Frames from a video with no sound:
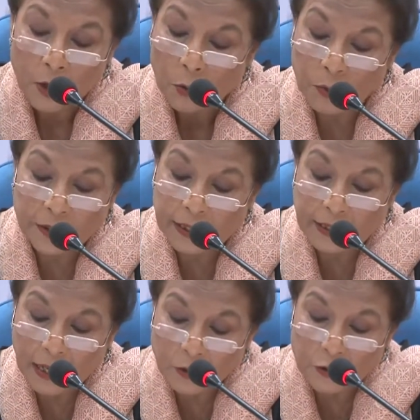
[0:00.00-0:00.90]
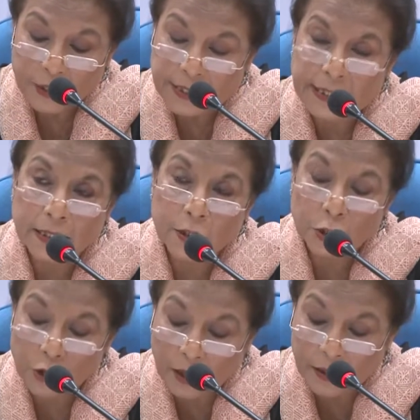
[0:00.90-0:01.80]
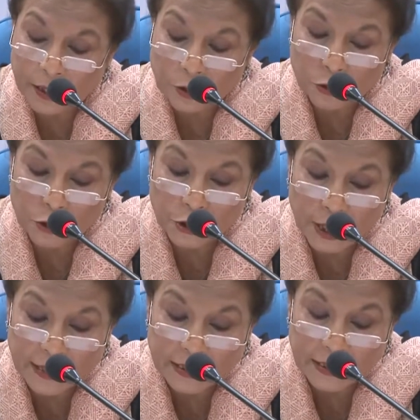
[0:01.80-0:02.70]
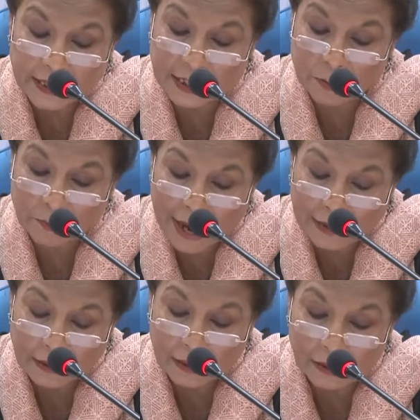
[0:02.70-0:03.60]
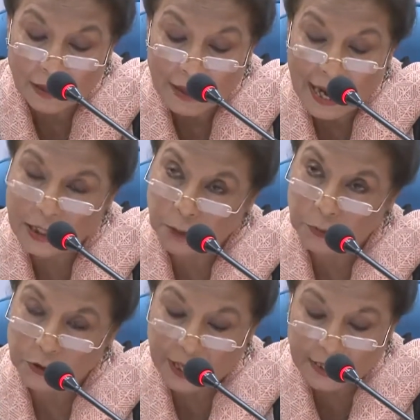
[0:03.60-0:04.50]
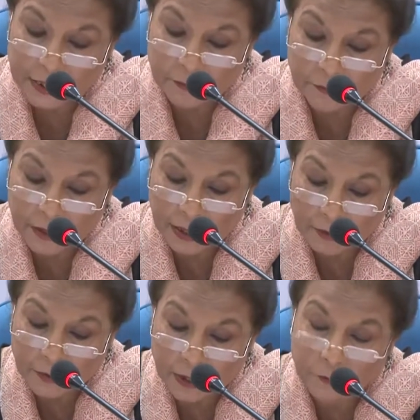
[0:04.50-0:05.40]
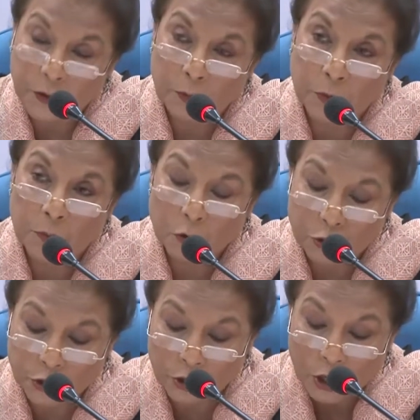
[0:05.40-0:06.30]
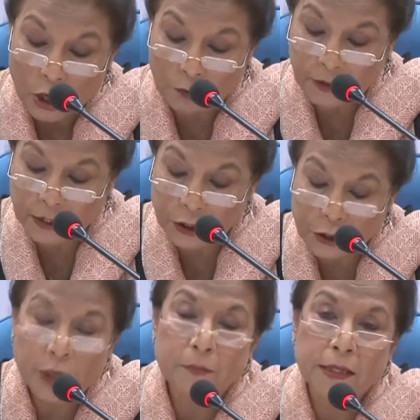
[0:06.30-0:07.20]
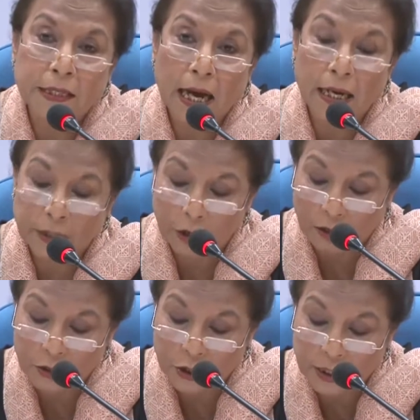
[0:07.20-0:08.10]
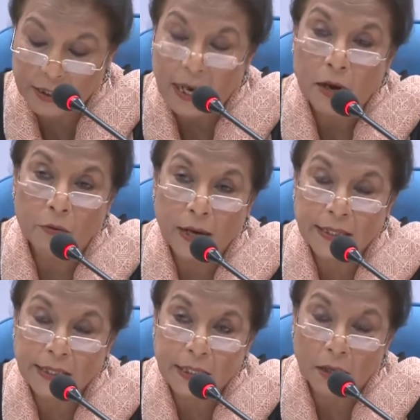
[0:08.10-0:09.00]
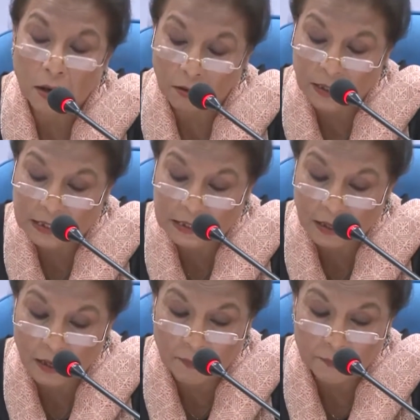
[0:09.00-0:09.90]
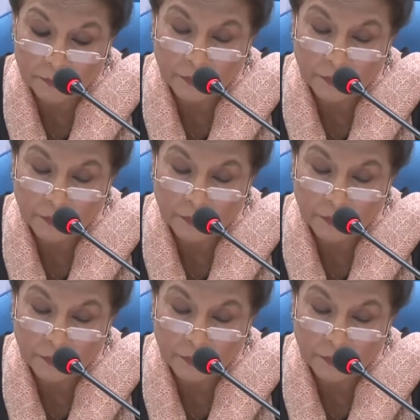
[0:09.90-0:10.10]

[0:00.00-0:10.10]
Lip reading: With the country still struggling to shed its mantle as a protective cover for the promotion of extremist ideologies resting on Islam,